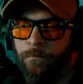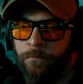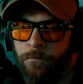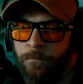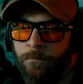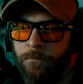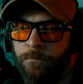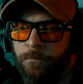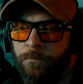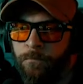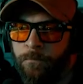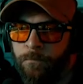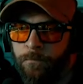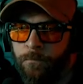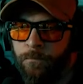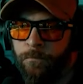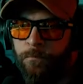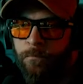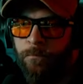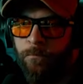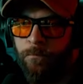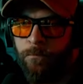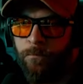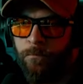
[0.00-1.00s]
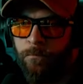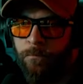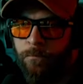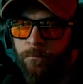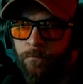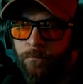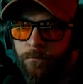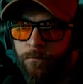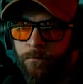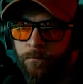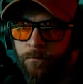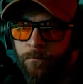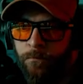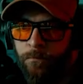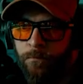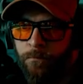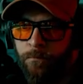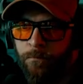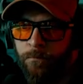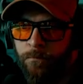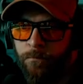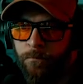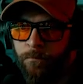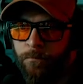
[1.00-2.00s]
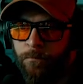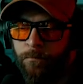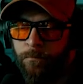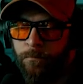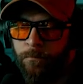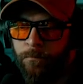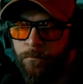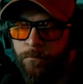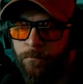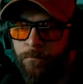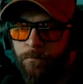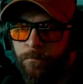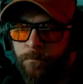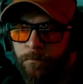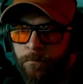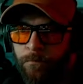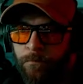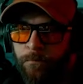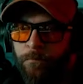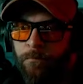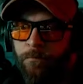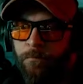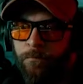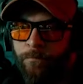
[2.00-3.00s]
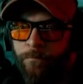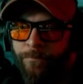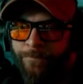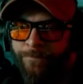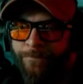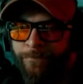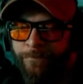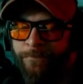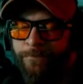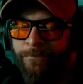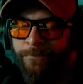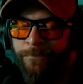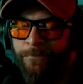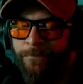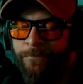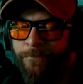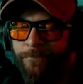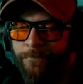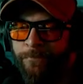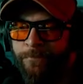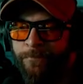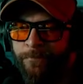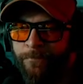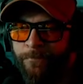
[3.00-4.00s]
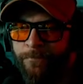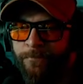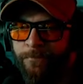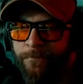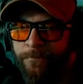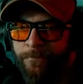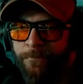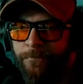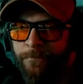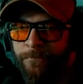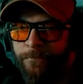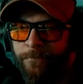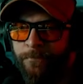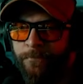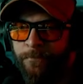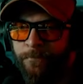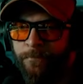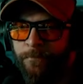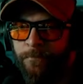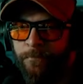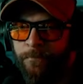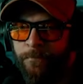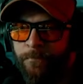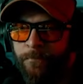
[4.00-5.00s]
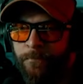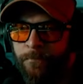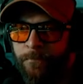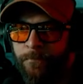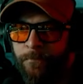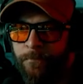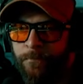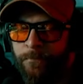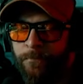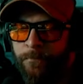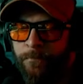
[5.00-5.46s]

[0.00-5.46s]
No words are spoken by the person on screen.